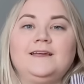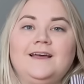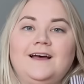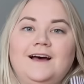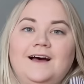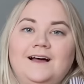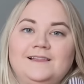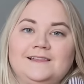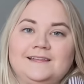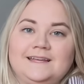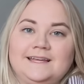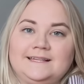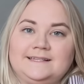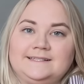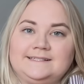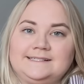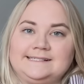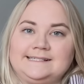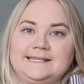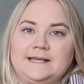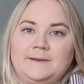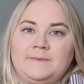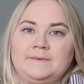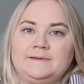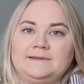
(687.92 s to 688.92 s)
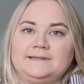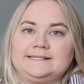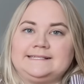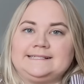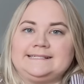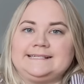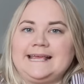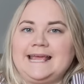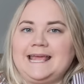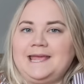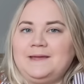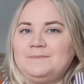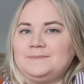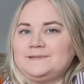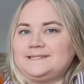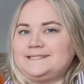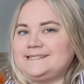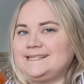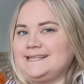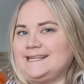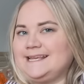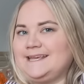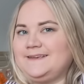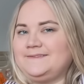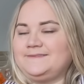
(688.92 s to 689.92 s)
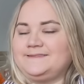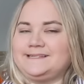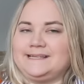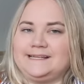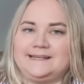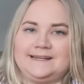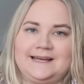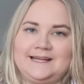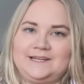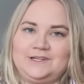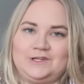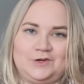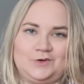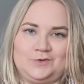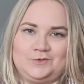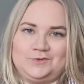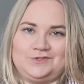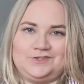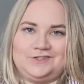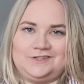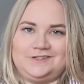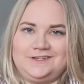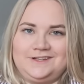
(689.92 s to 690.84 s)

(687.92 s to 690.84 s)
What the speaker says: I'll get the same sleeves, and I don't